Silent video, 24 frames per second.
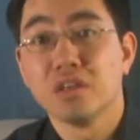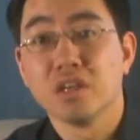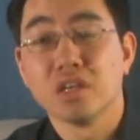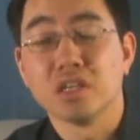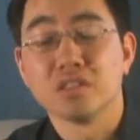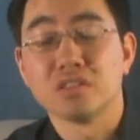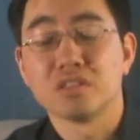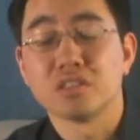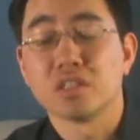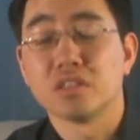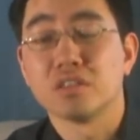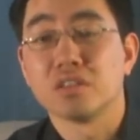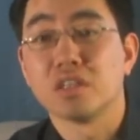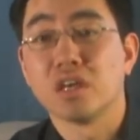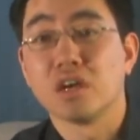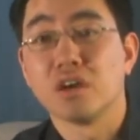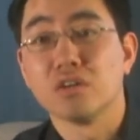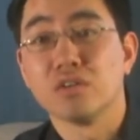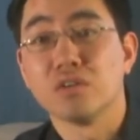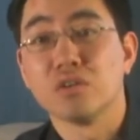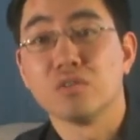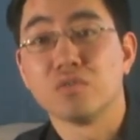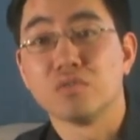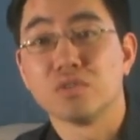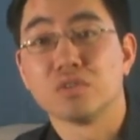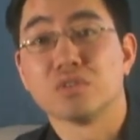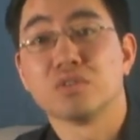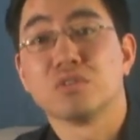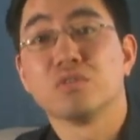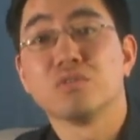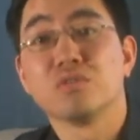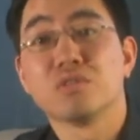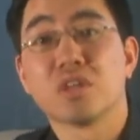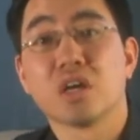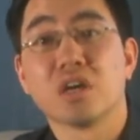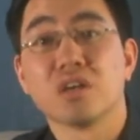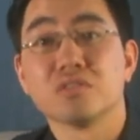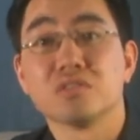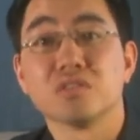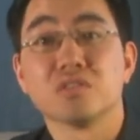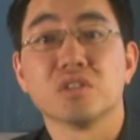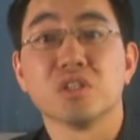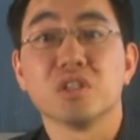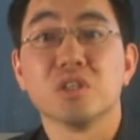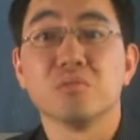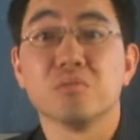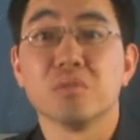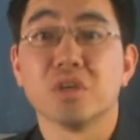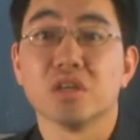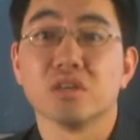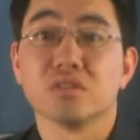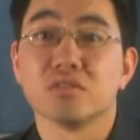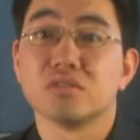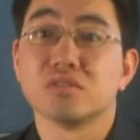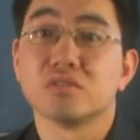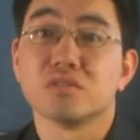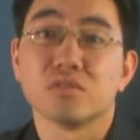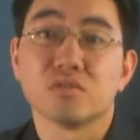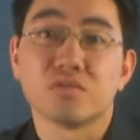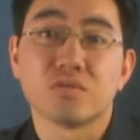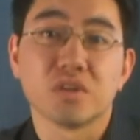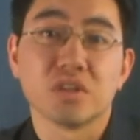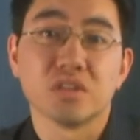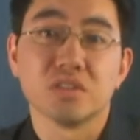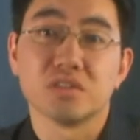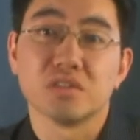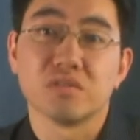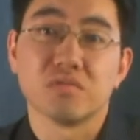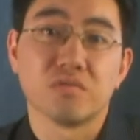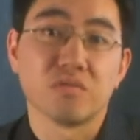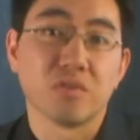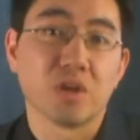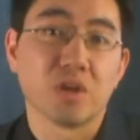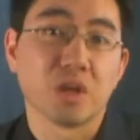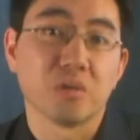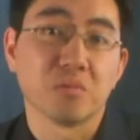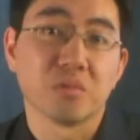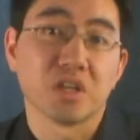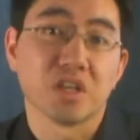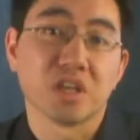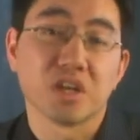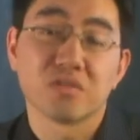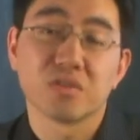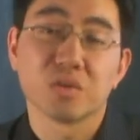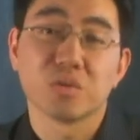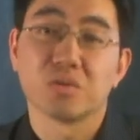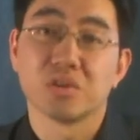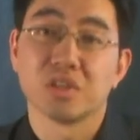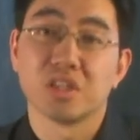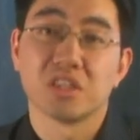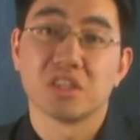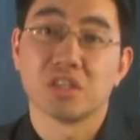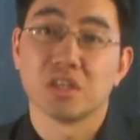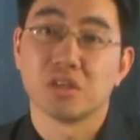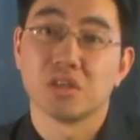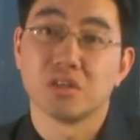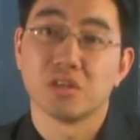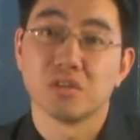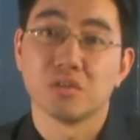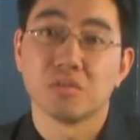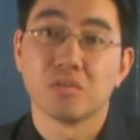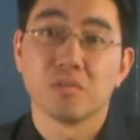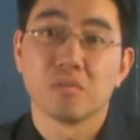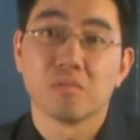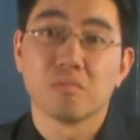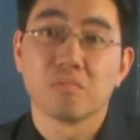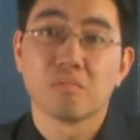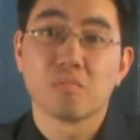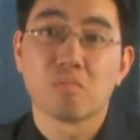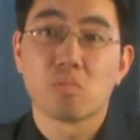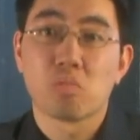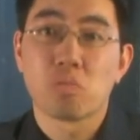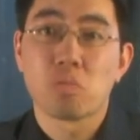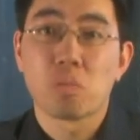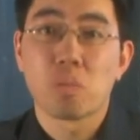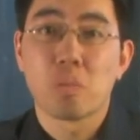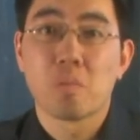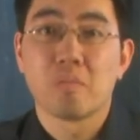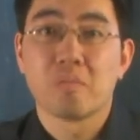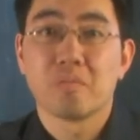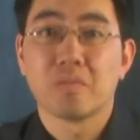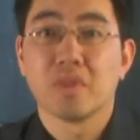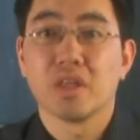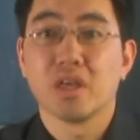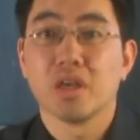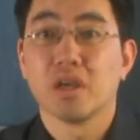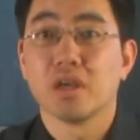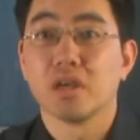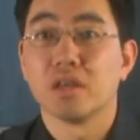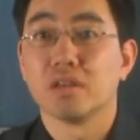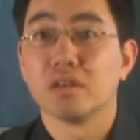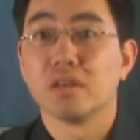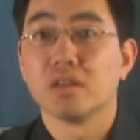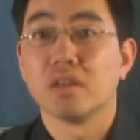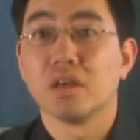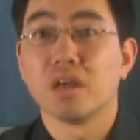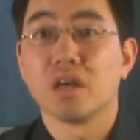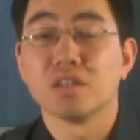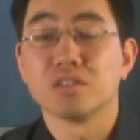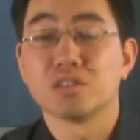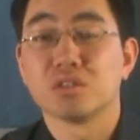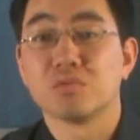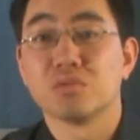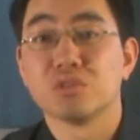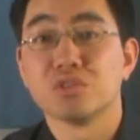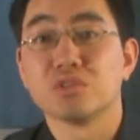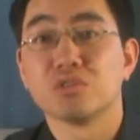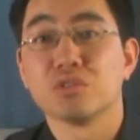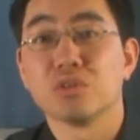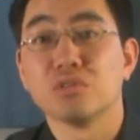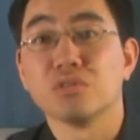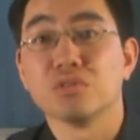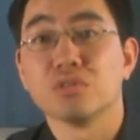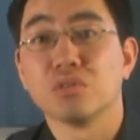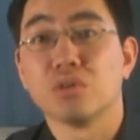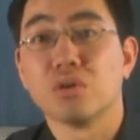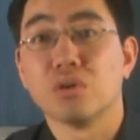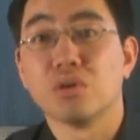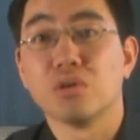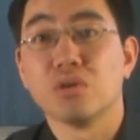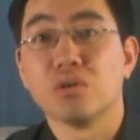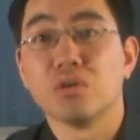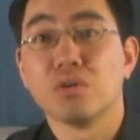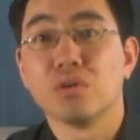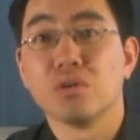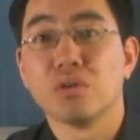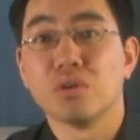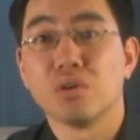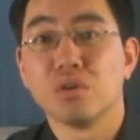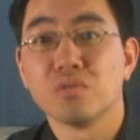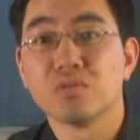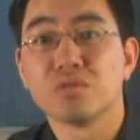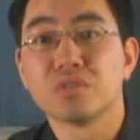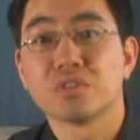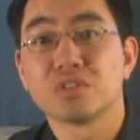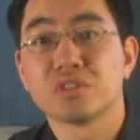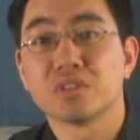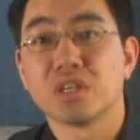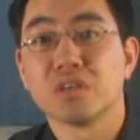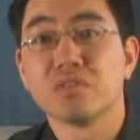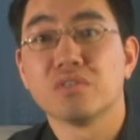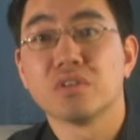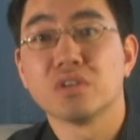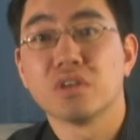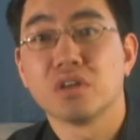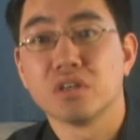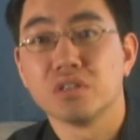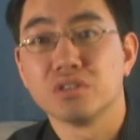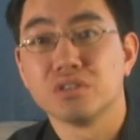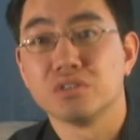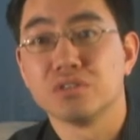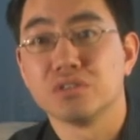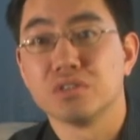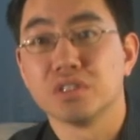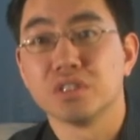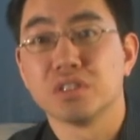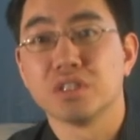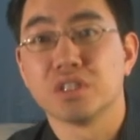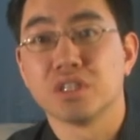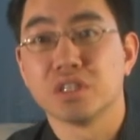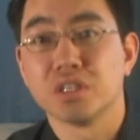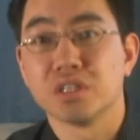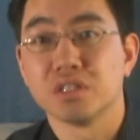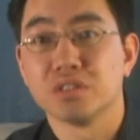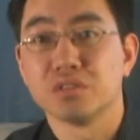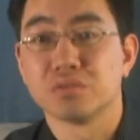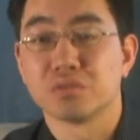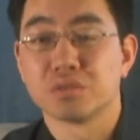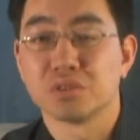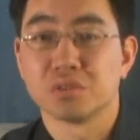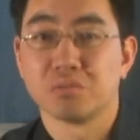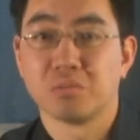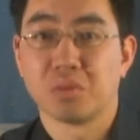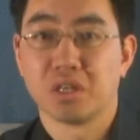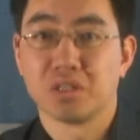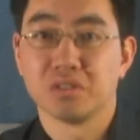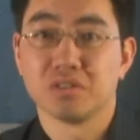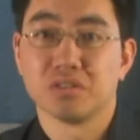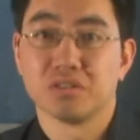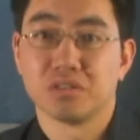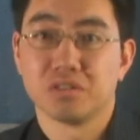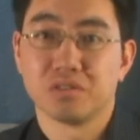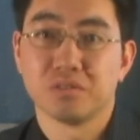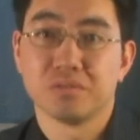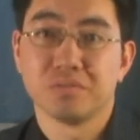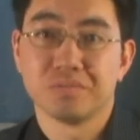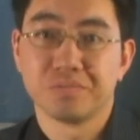and sent out over 2,000 emails to friends and family and everyone that they knew. And as a result, over 700 kids were sponsored.